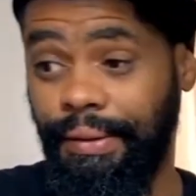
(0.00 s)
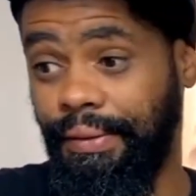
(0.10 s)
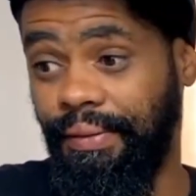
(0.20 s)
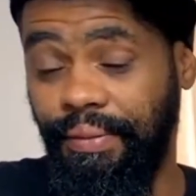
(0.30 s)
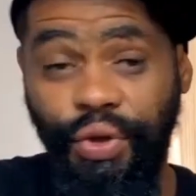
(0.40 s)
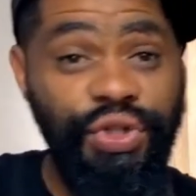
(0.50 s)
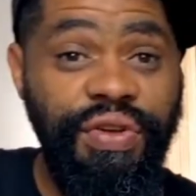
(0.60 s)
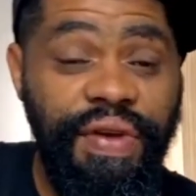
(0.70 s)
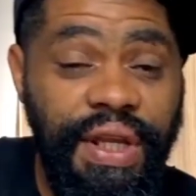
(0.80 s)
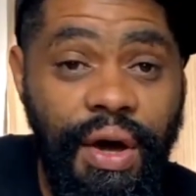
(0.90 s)
music
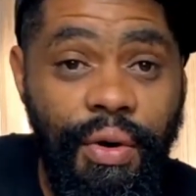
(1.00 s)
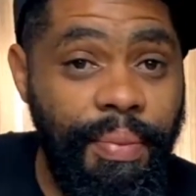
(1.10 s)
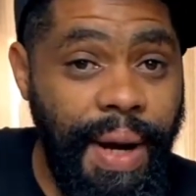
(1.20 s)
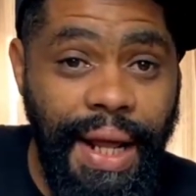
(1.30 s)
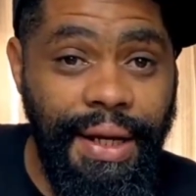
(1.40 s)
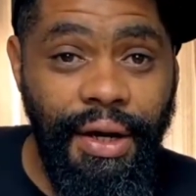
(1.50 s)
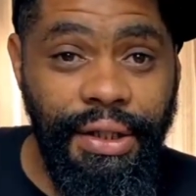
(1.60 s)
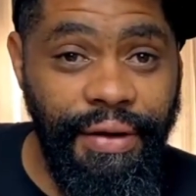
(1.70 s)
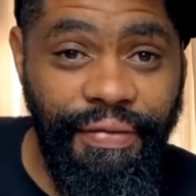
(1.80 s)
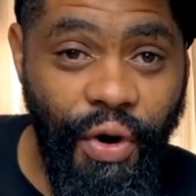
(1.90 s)
video brother on the
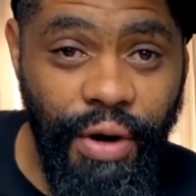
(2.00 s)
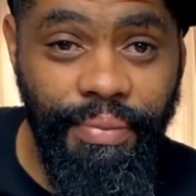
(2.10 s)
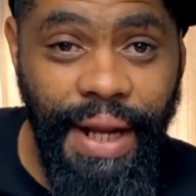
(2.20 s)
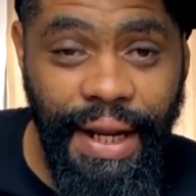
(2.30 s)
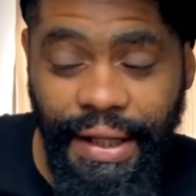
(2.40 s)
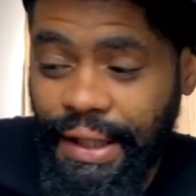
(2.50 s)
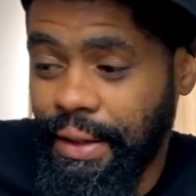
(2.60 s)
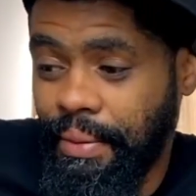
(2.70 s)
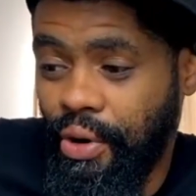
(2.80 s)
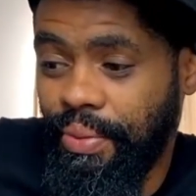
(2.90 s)
fucking planet at the
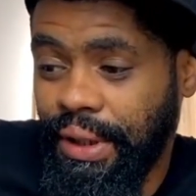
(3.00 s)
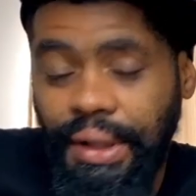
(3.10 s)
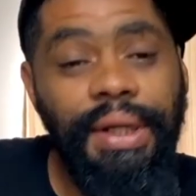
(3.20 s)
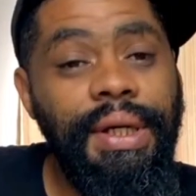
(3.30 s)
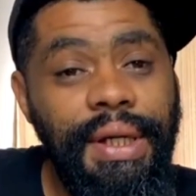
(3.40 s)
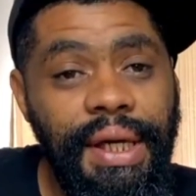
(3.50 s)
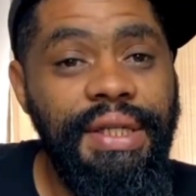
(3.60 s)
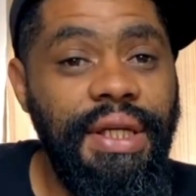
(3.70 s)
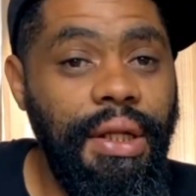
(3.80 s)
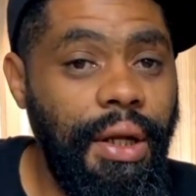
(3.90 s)
moment is
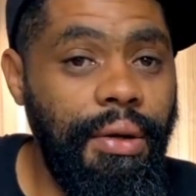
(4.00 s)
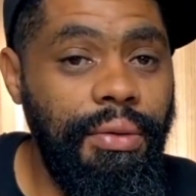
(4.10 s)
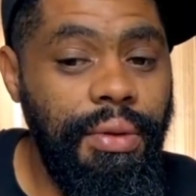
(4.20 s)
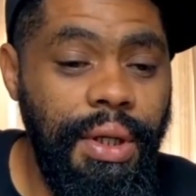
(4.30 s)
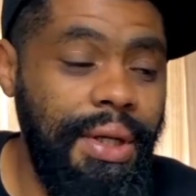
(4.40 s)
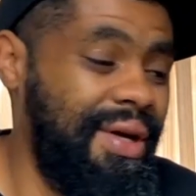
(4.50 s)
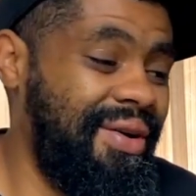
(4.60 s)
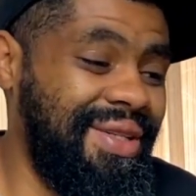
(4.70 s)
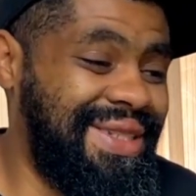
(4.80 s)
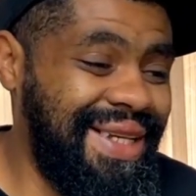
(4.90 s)
illRow.
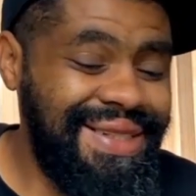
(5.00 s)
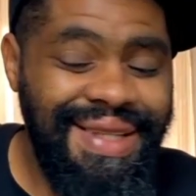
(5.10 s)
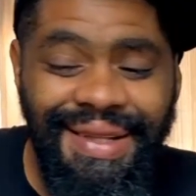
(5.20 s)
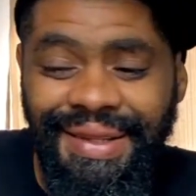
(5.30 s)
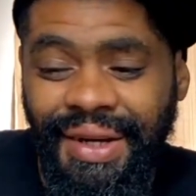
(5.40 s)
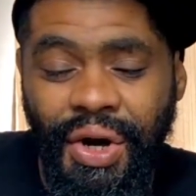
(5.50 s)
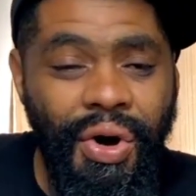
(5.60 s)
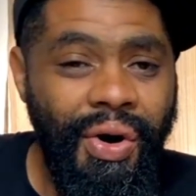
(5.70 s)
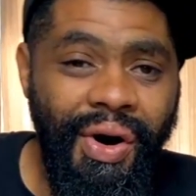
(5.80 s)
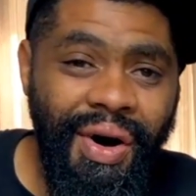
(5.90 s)
Consistent,
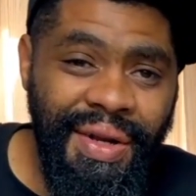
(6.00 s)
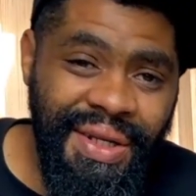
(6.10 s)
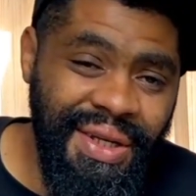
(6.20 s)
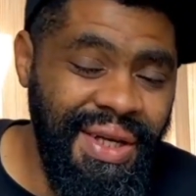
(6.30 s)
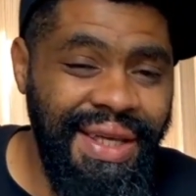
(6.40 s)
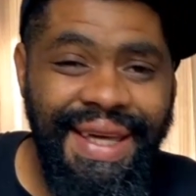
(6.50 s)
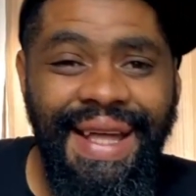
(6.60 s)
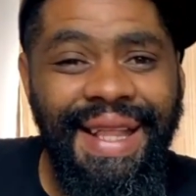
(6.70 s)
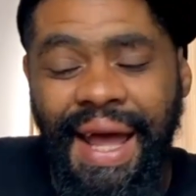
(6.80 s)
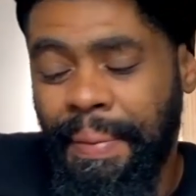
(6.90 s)
hard, you can
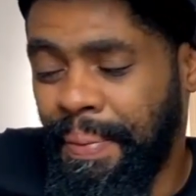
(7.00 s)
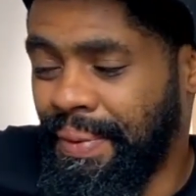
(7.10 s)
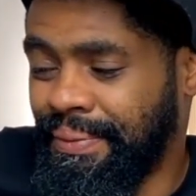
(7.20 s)
rap.